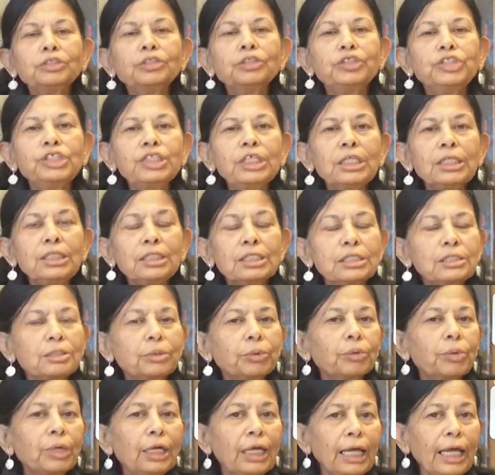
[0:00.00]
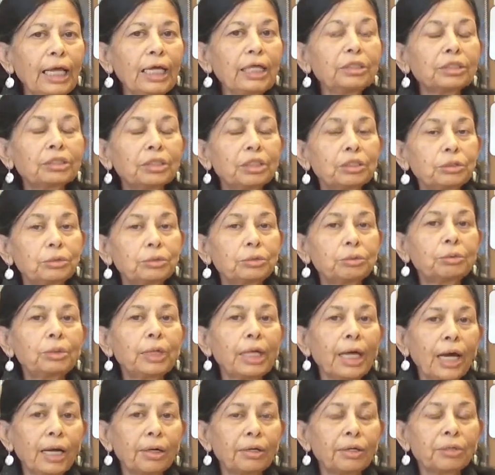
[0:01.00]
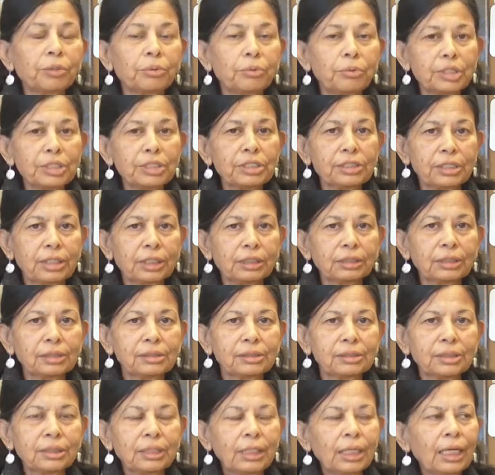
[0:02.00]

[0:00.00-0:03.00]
genes relate to characteristics.